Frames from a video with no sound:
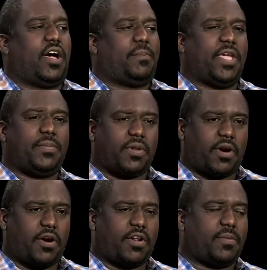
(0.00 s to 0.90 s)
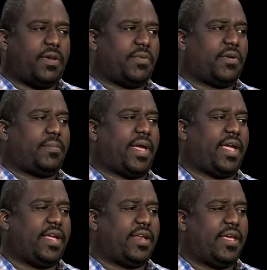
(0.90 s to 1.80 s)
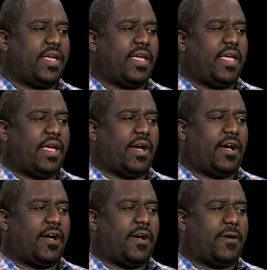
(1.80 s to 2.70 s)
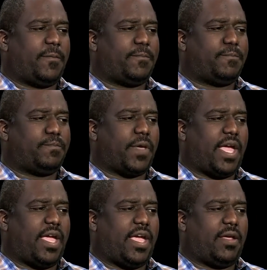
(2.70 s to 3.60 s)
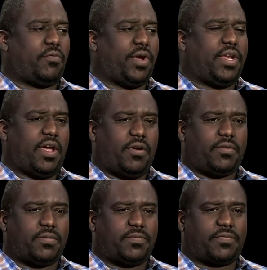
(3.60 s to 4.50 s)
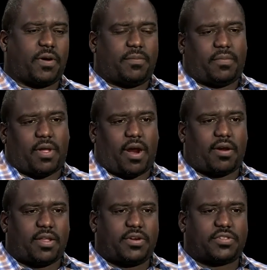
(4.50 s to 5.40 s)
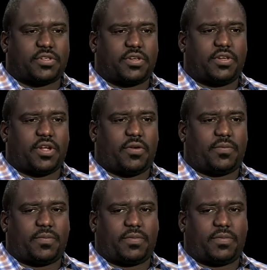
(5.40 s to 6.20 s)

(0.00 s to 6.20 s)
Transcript: People are hurting, people are in pain. And we know from our literature, you know,